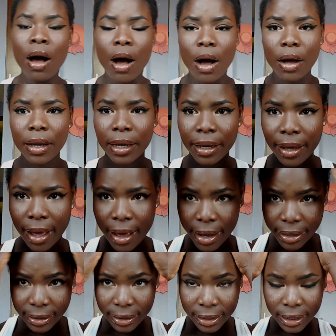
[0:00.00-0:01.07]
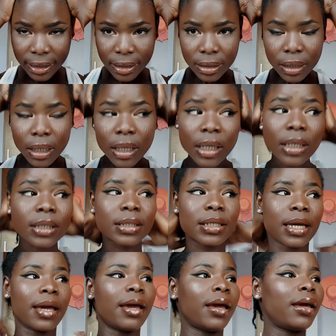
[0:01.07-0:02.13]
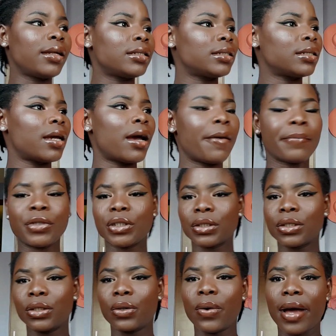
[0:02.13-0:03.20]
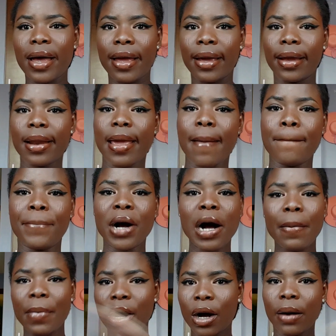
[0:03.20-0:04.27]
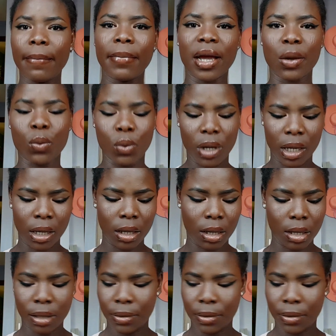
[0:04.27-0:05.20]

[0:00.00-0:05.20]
Okay guys, this is it. I'm just gonna go ahead and pop on my wig.